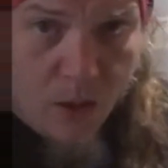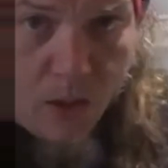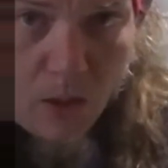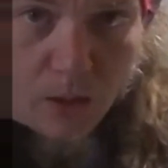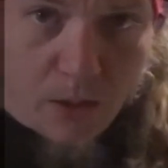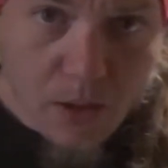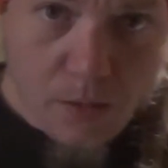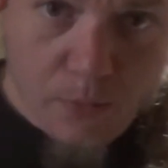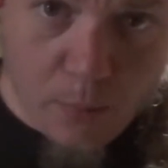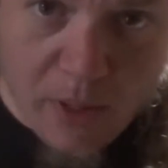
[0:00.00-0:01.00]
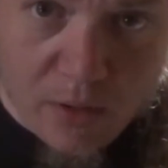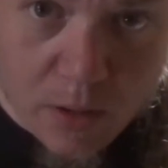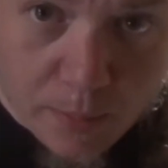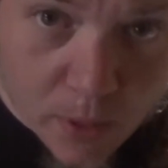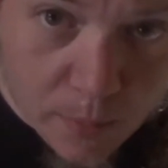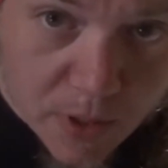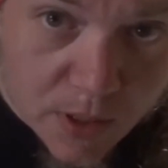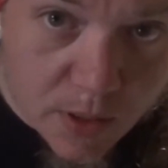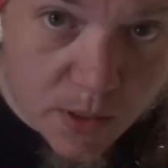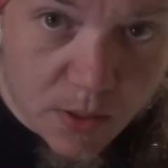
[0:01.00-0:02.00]
And then for mounting
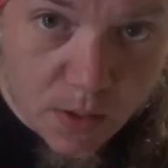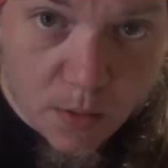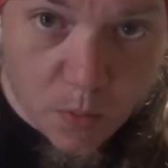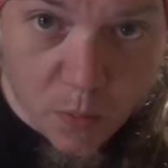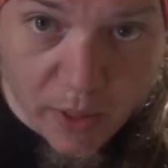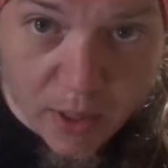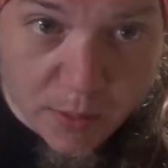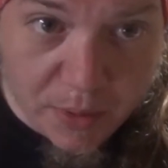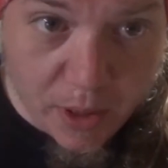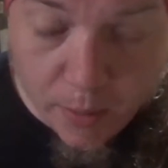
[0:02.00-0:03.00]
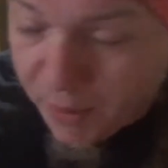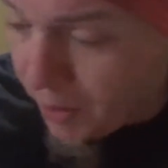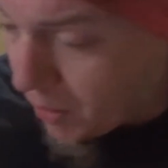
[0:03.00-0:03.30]
purposes, we got some carabiner